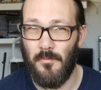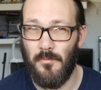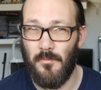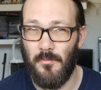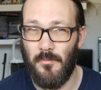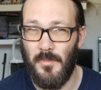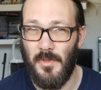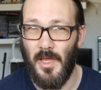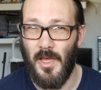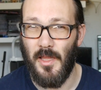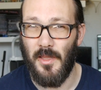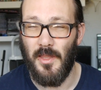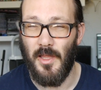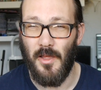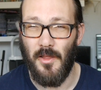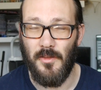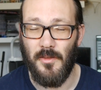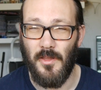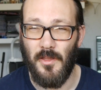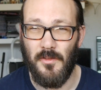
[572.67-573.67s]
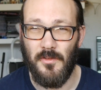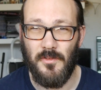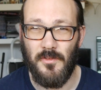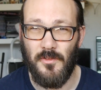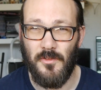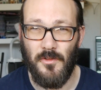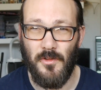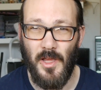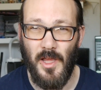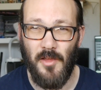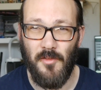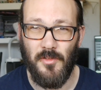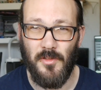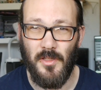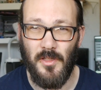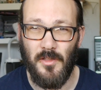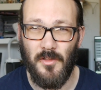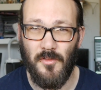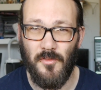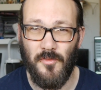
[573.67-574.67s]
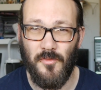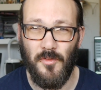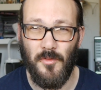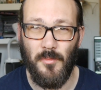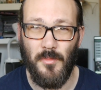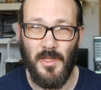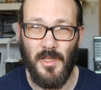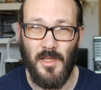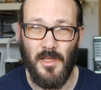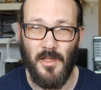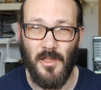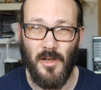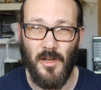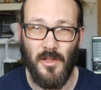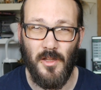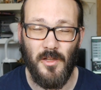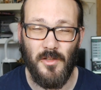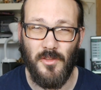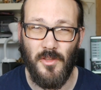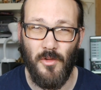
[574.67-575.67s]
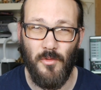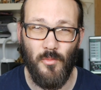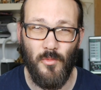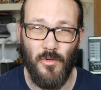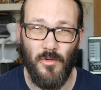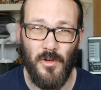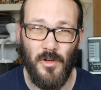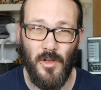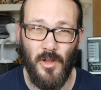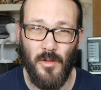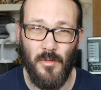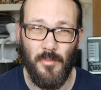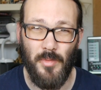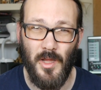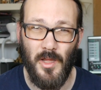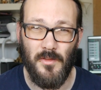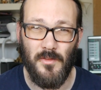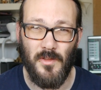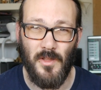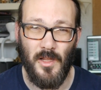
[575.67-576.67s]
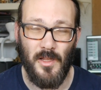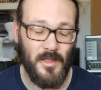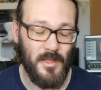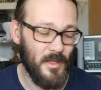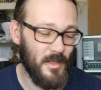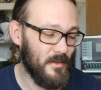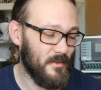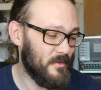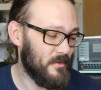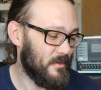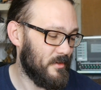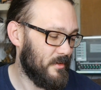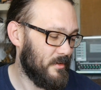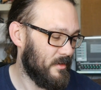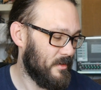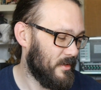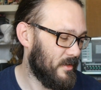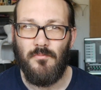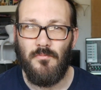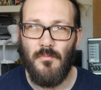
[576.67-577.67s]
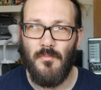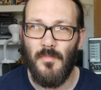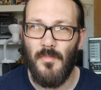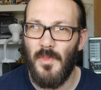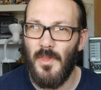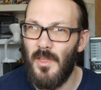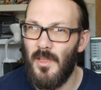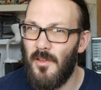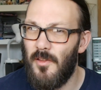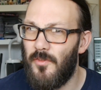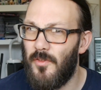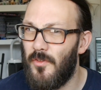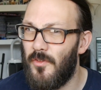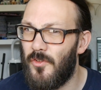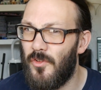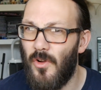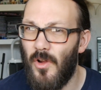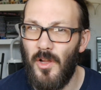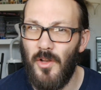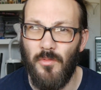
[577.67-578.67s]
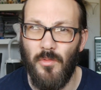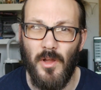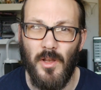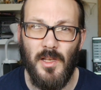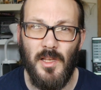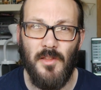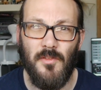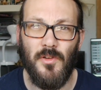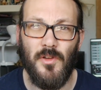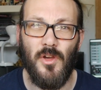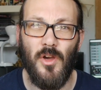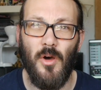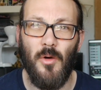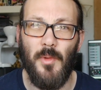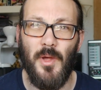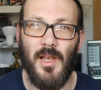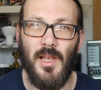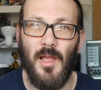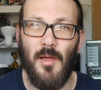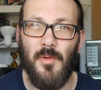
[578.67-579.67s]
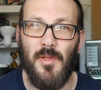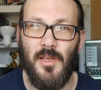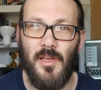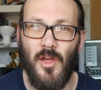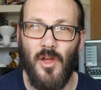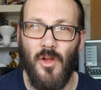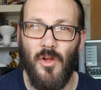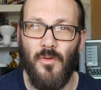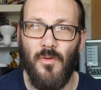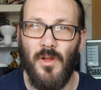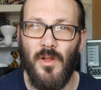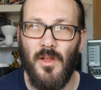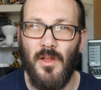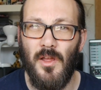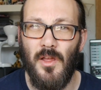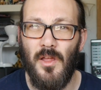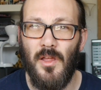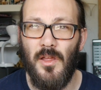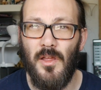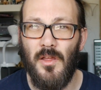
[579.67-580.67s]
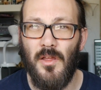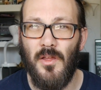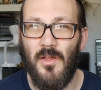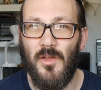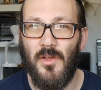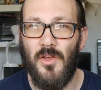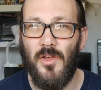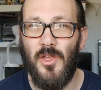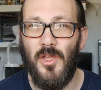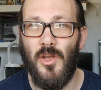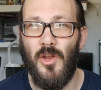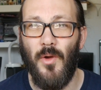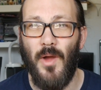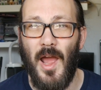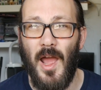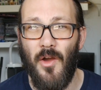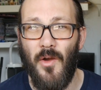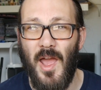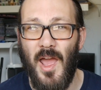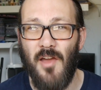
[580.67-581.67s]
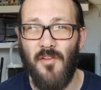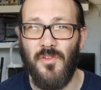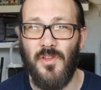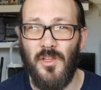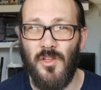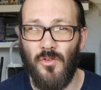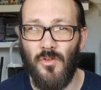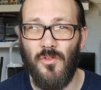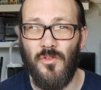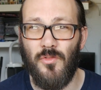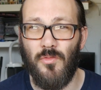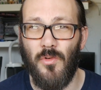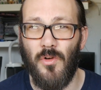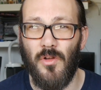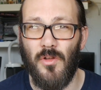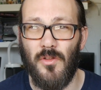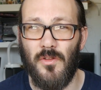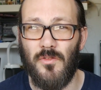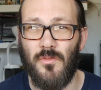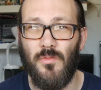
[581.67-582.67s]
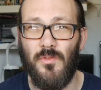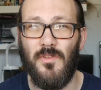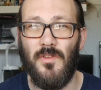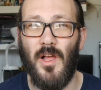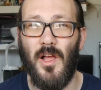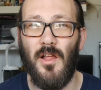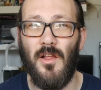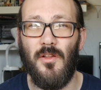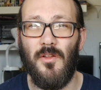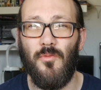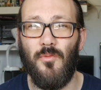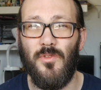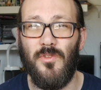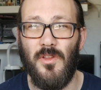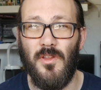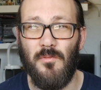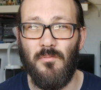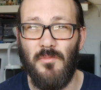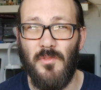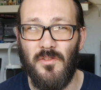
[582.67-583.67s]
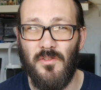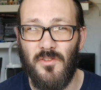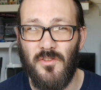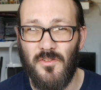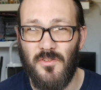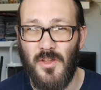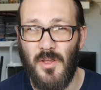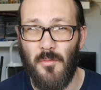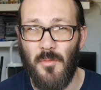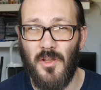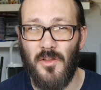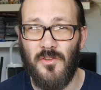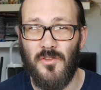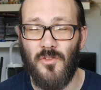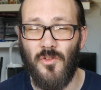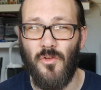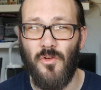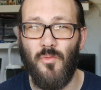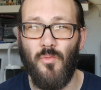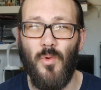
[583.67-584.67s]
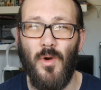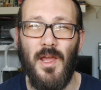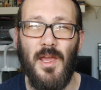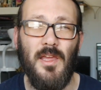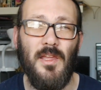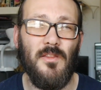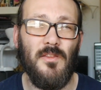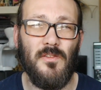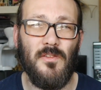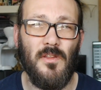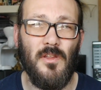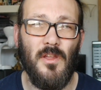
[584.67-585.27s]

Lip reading: Yeah, that's too heavy for me, and I don't want a £9 Telecaster. If you've tried one, leave a comment. Let me know, you know, how heavy yours was. Was it the similar sort of weight?